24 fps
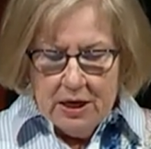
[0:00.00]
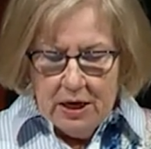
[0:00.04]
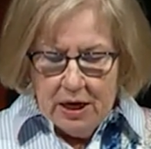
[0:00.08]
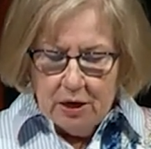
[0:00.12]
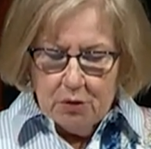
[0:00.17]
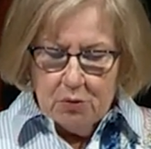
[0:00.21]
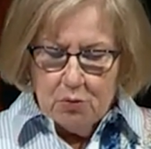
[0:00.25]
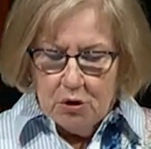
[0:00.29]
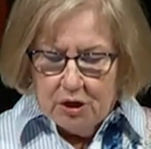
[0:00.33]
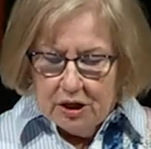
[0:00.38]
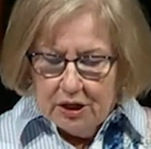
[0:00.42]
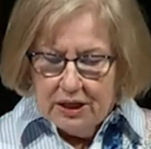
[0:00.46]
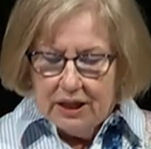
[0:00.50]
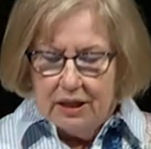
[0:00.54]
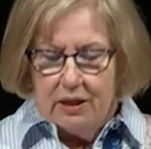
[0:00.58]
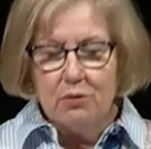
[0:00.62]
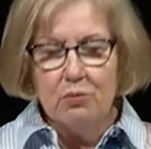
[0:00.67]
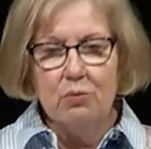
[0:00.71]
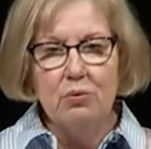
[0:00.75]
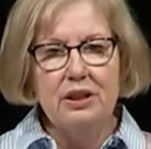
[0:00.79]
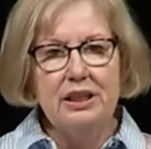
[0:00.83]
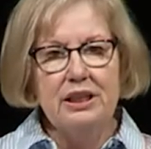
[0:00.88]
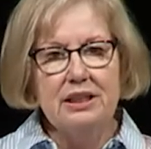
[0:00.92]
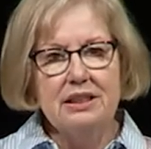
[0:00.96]
and we're going to
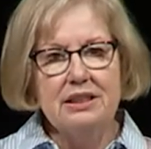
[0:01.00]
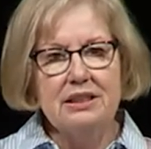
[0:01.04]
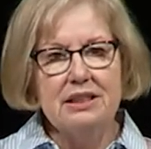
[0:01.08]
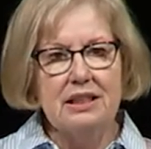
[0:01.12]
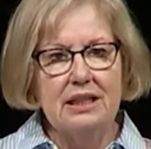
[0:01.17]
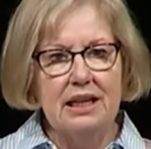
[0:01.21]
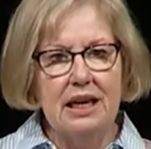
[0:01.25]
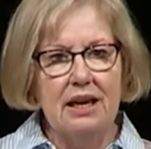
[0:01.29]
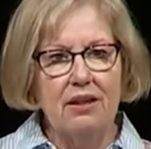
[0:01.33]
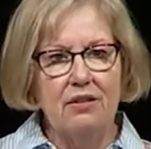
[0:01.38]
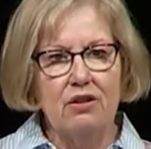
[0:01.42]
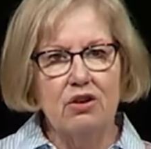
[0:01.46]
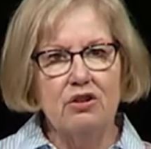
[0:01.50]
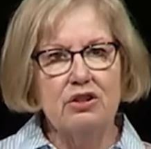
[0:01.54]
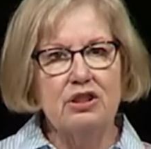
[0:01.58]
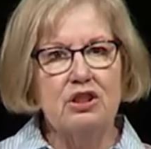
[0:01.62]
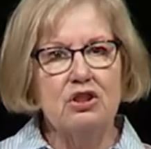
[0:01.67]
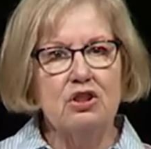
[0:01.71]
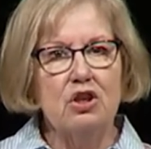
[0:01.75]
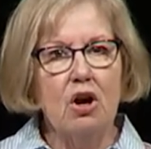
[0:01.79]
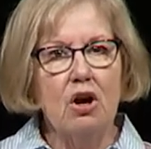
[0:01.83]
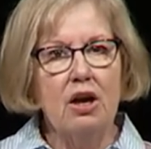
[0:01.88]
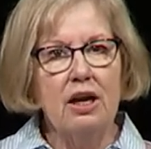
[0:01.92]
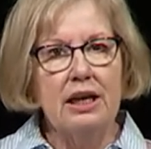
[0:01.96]
read together
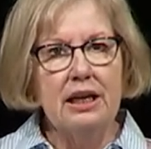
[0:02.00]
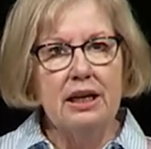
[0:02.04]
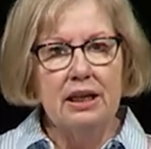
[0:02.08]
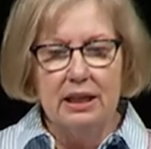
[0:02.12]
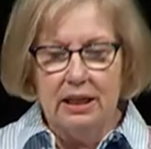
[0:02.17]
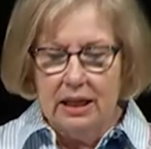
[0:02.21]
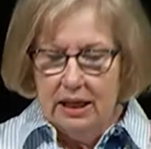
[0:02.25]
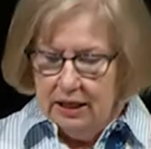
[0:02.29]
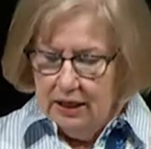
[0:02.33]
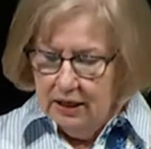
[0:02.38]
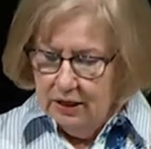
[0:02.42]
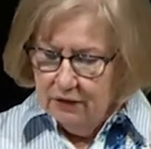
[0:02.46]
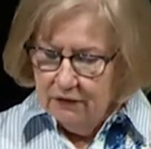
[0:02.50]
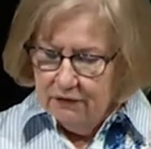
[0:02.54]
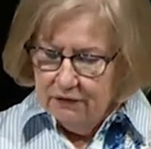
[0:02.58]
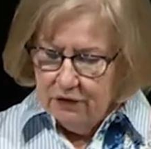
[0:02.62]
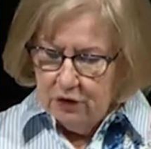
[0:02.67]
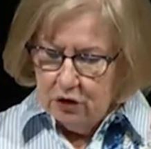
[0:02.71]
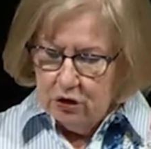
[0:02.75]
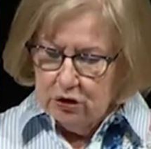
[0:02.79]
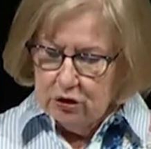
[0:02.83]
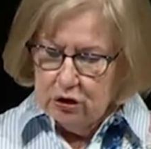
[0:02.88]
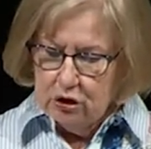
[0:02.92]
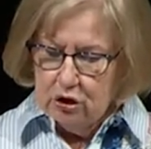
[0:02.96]
starting in
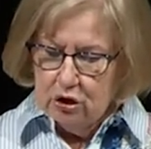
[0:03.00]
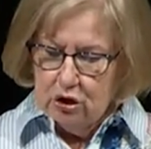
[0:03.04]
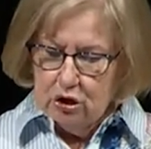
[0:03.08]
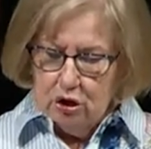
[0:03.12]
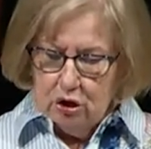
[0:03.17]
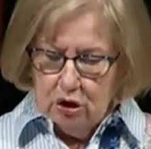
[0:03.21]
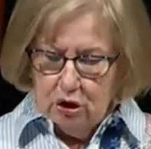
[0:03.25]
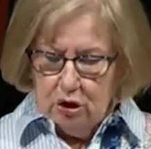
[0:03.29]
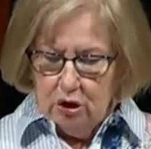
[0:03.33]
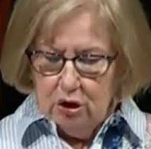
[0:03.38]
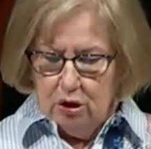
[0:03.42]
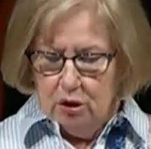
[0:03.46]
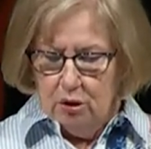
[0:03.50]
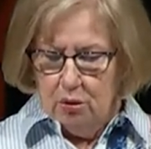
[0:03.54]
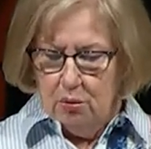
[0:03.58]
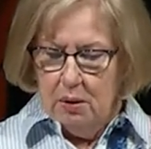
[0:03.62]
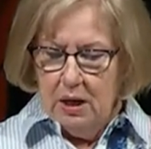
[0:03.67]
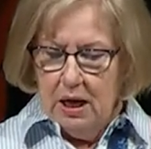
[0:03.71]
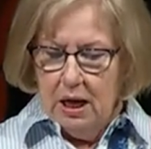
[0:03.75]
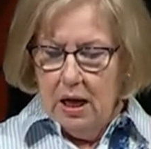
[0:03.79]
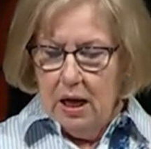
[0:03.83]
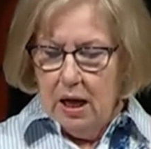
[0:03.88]
verse 2